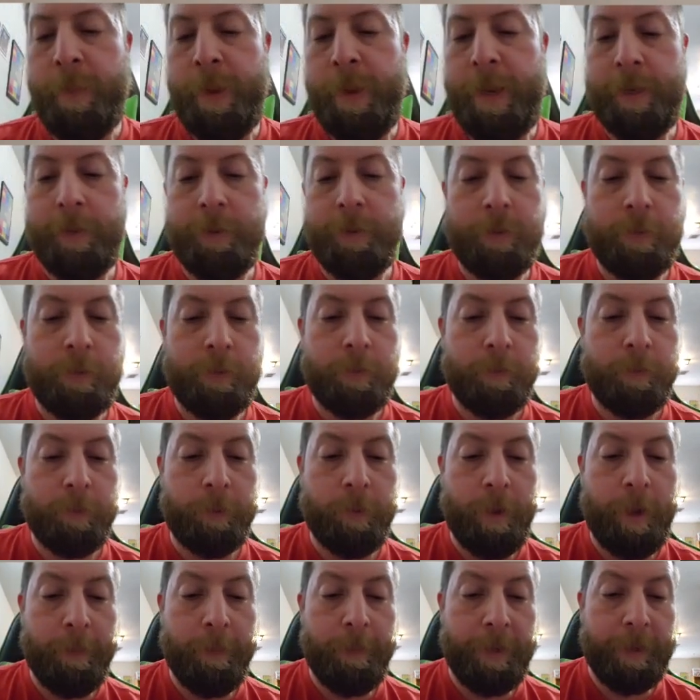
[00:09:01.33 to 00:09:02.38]
base. So
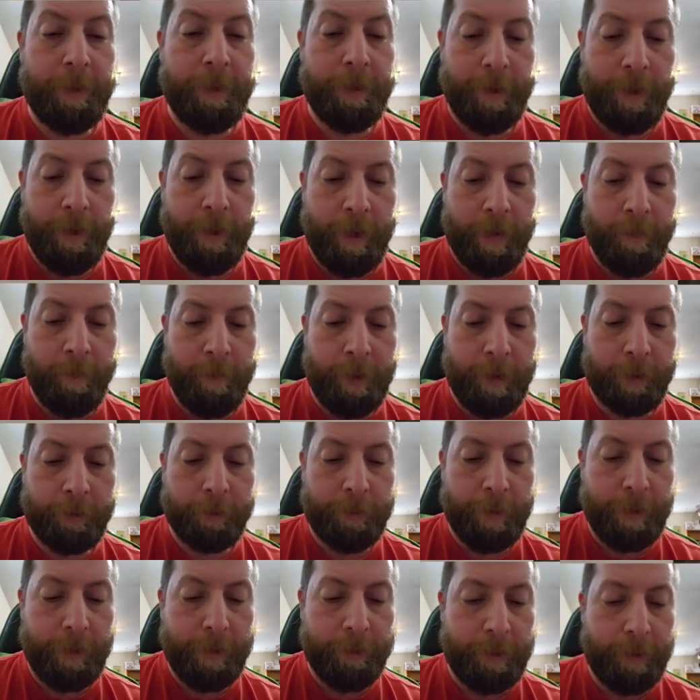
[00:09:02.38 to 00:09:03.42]
happy to get a hot box,
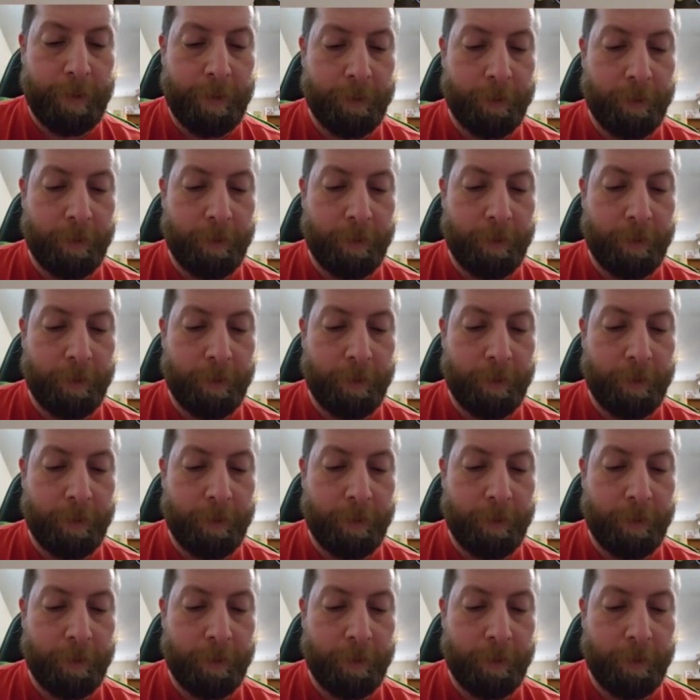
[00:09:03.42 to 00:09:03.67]
guys. That is